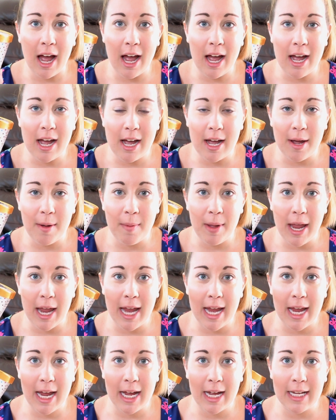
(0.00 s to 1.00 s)
Um,
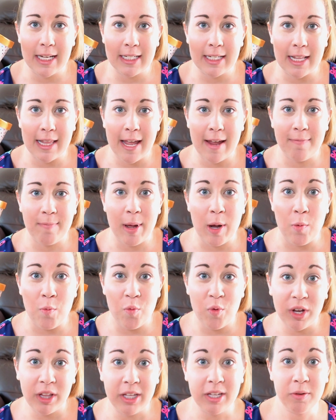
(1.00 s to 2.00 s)
and they've been
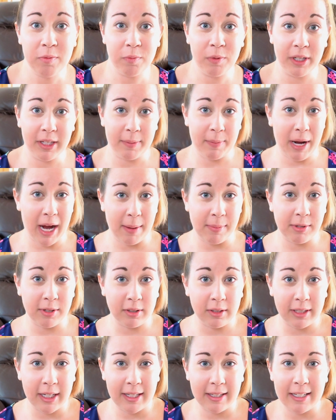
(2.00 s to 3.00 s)
really, really
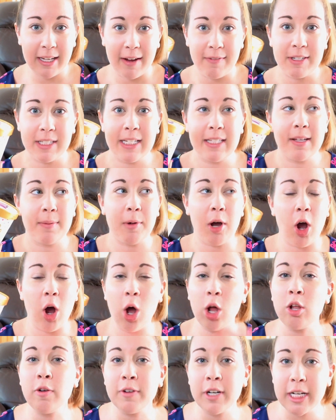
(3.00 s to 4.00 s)
popular lately. I've seen them
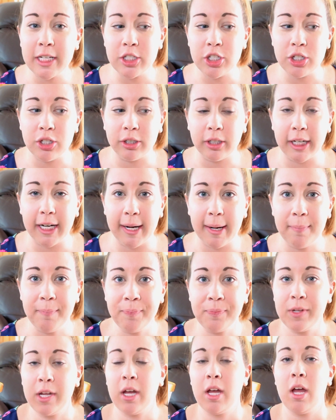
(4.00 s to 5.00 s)
all over Instagram.